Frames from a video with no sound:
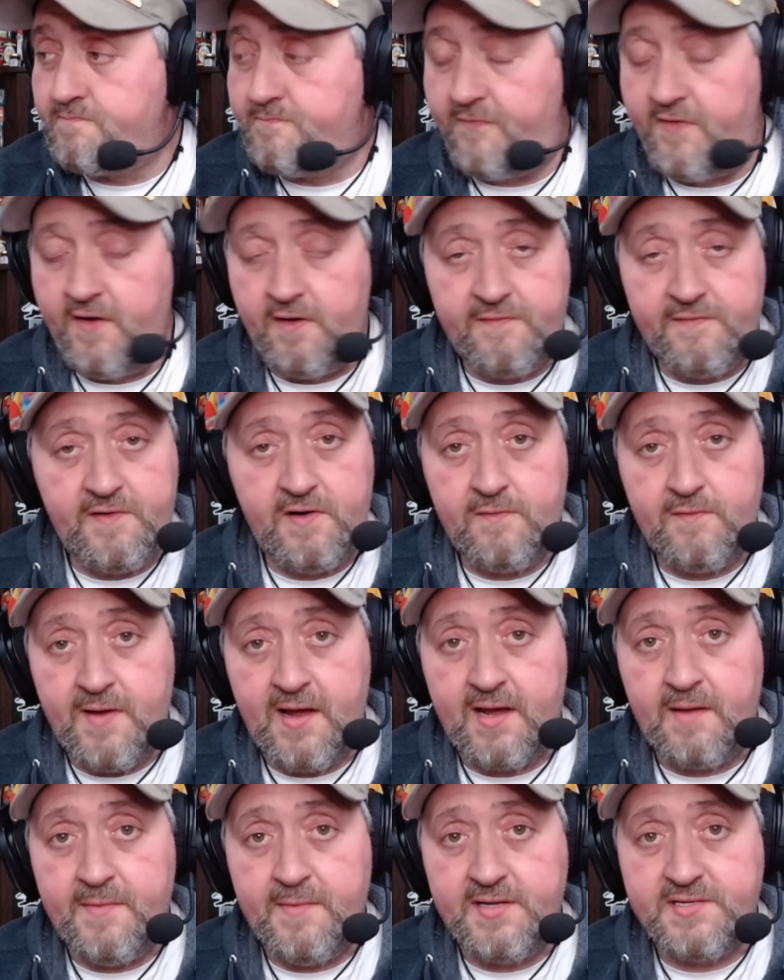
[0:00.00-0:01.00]
Feel free to
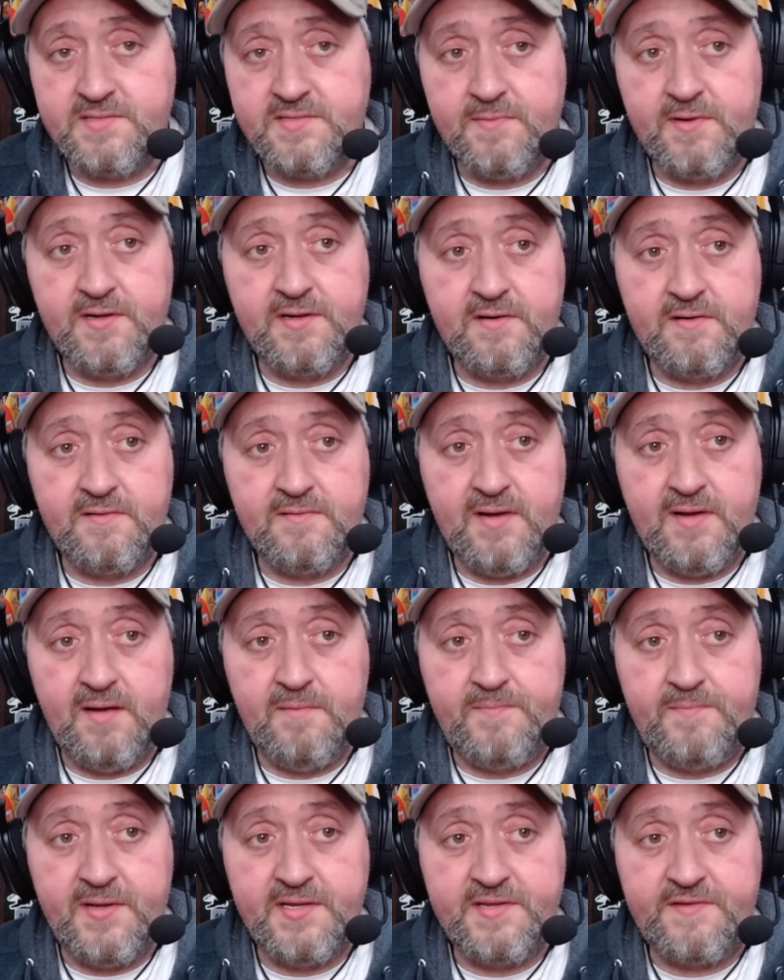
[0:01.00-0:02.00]
recommend some
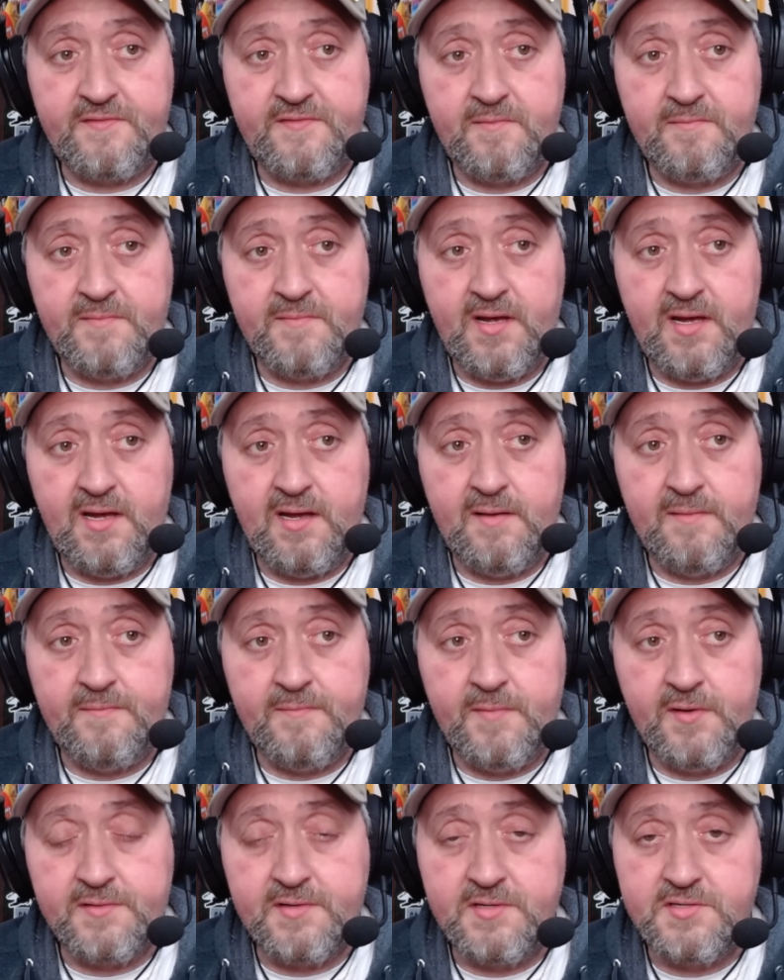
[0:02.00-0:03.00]
other bits from
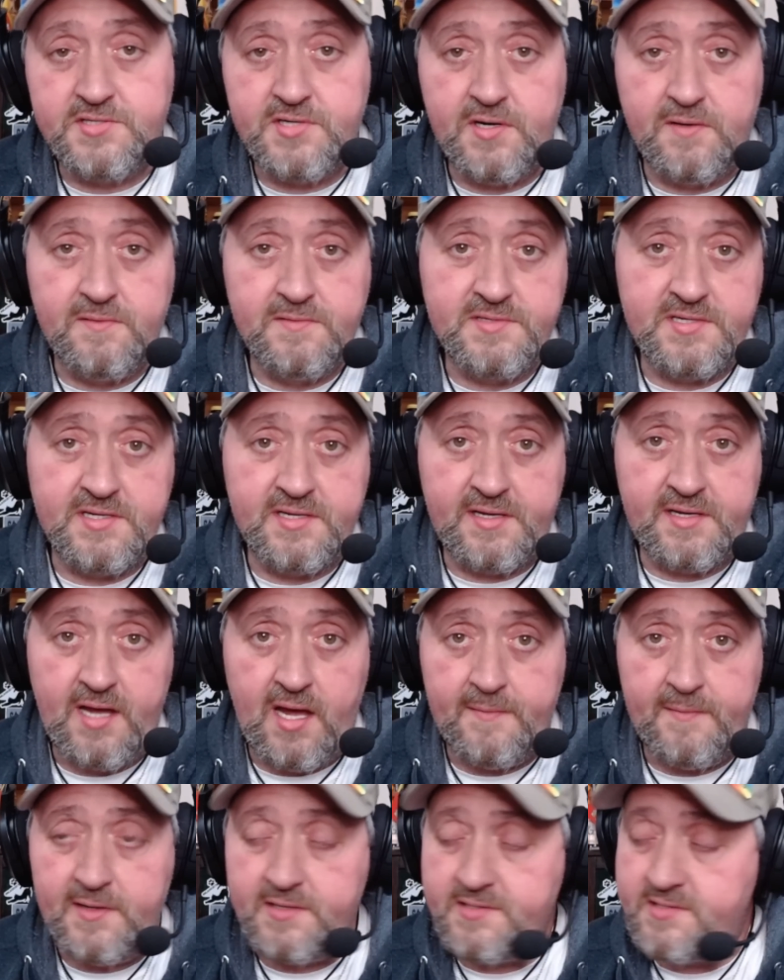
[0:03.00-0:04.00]
Milton Jones in the
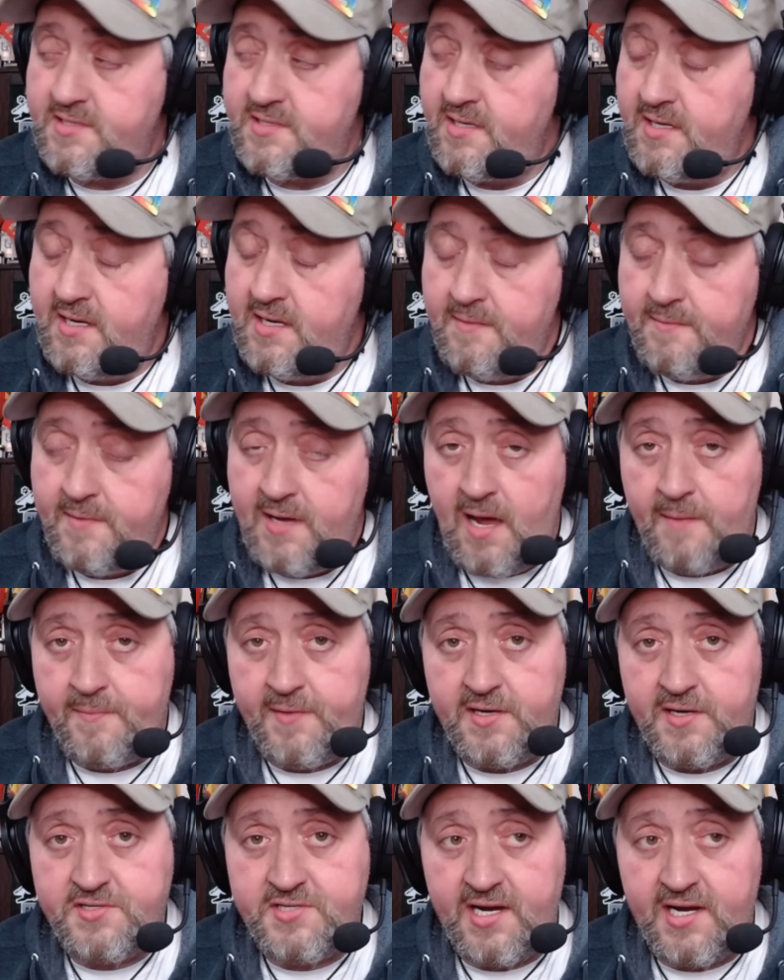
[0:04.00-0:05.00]
comments.
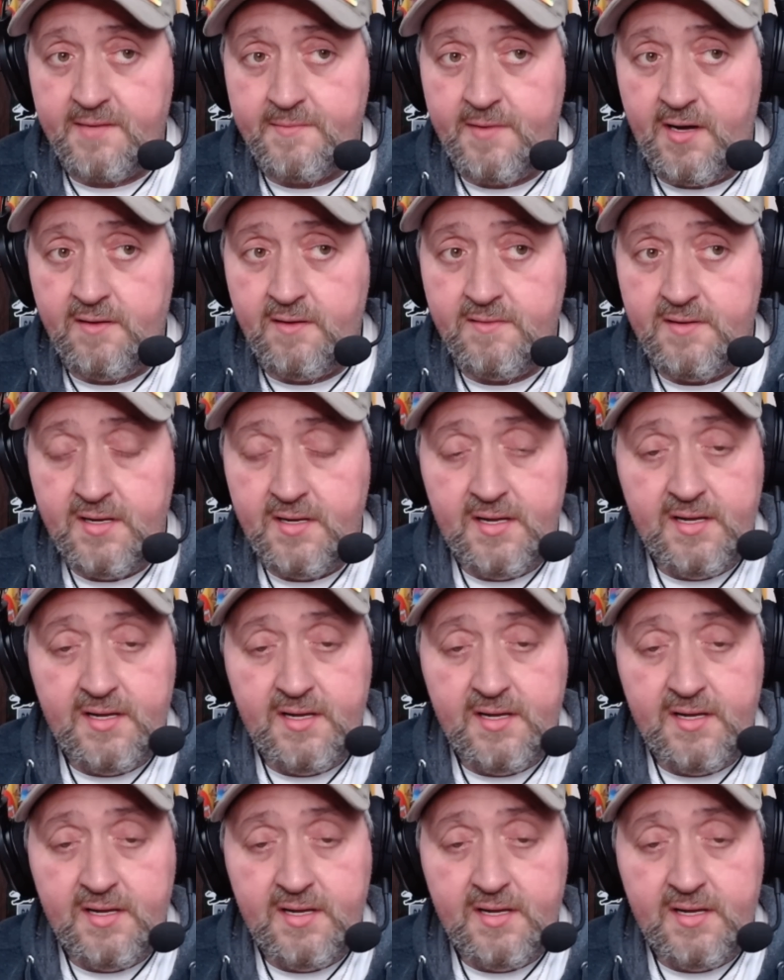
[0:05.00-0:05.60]
Happy to check him out.